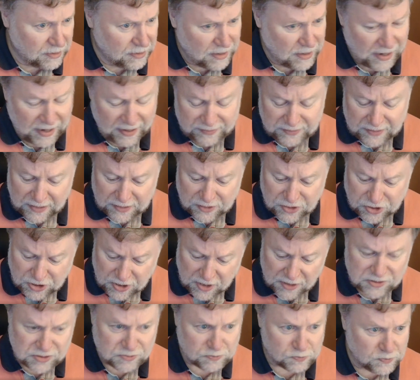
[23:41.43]
And they
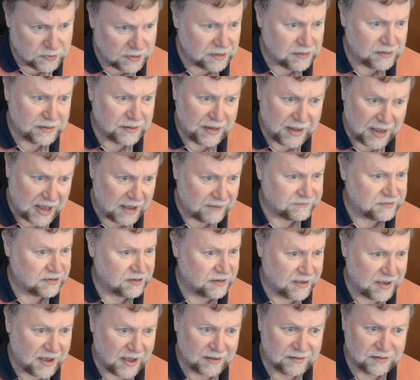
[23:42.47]
just really have to
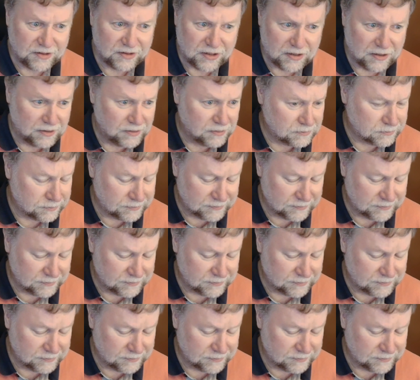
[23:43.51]
get, you know,